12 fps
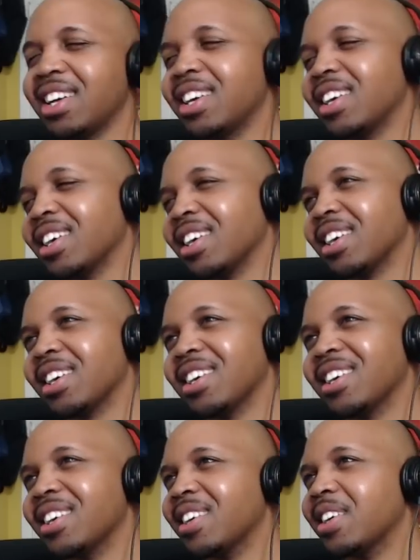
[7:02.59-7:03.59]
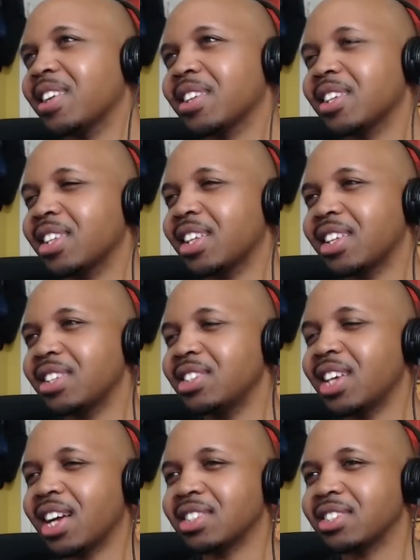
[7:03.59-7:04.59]
Man, you
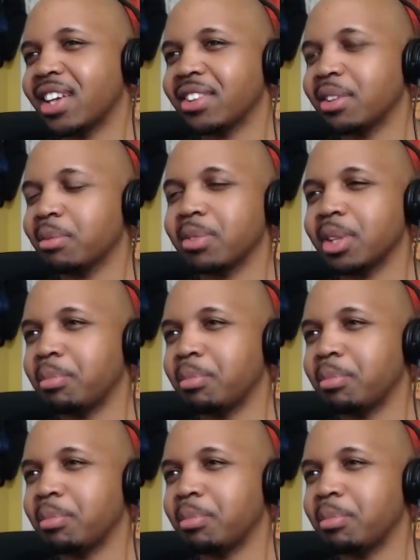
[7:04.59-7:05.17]
guys just have to...